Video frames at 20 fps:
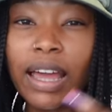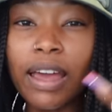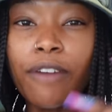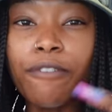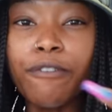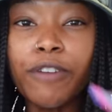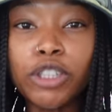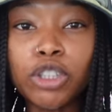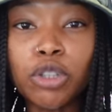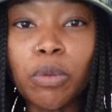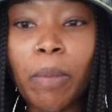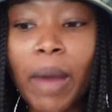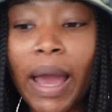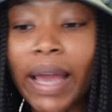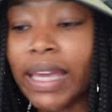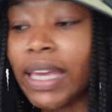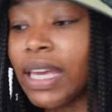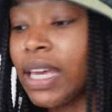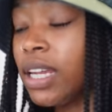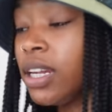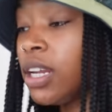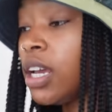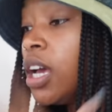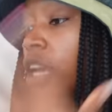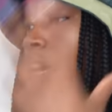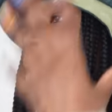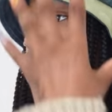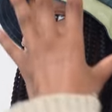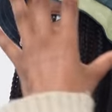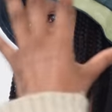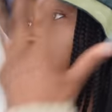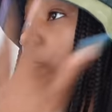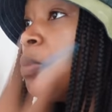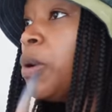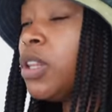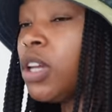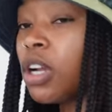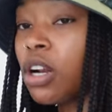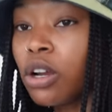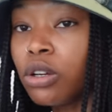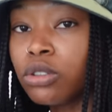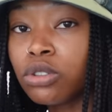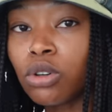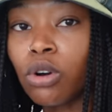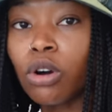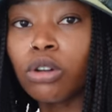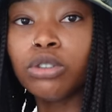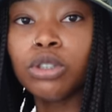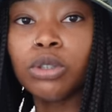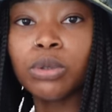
Efficient packing, you put the clothes on,